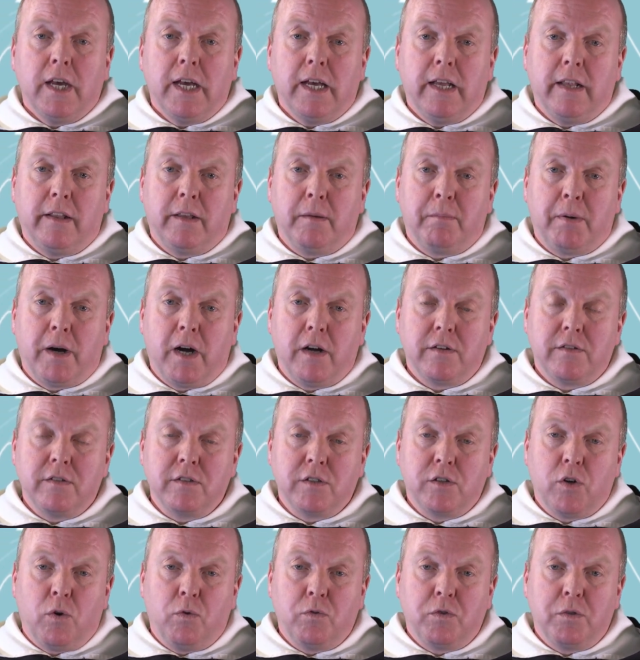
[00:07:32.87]
It, the person
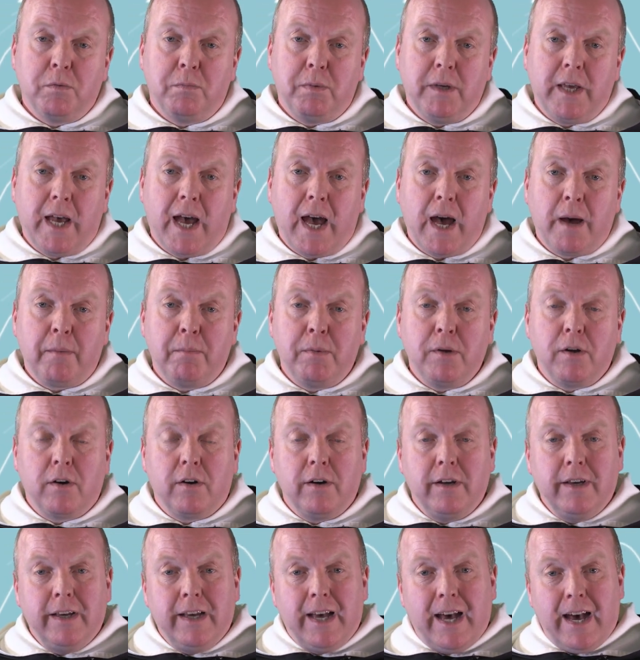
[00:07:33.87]
is going to be
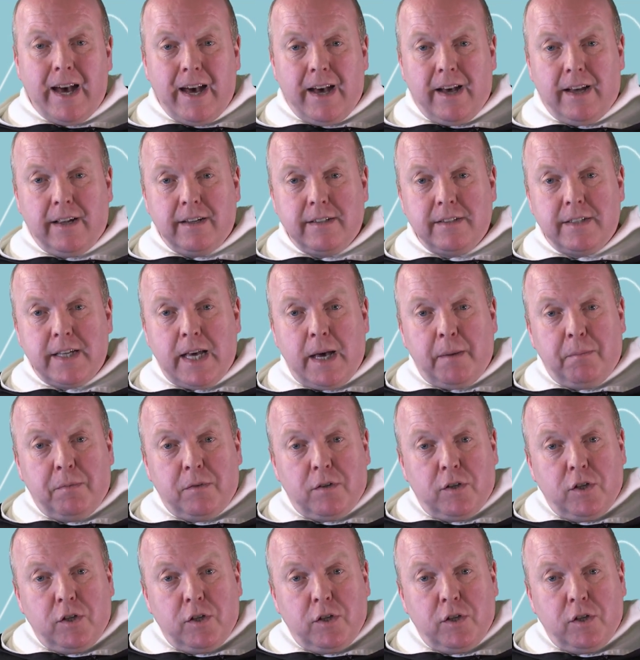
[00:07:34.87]
happier and depth.